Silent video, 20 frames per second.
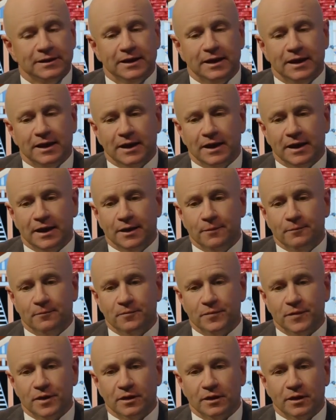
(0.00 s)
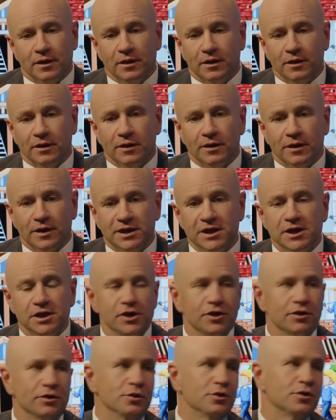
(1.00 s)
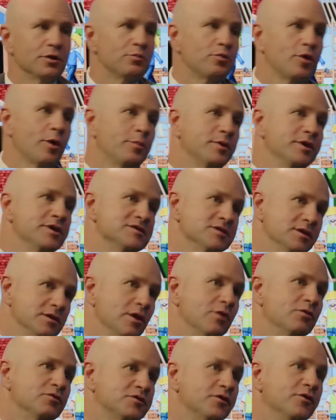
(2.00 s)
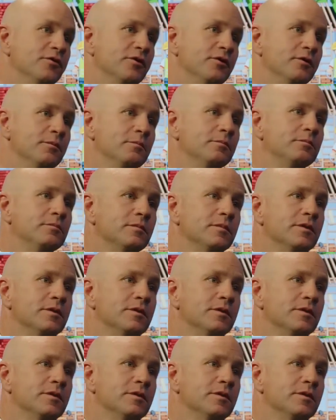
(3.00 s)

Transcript: I think you got to look at property as a long-term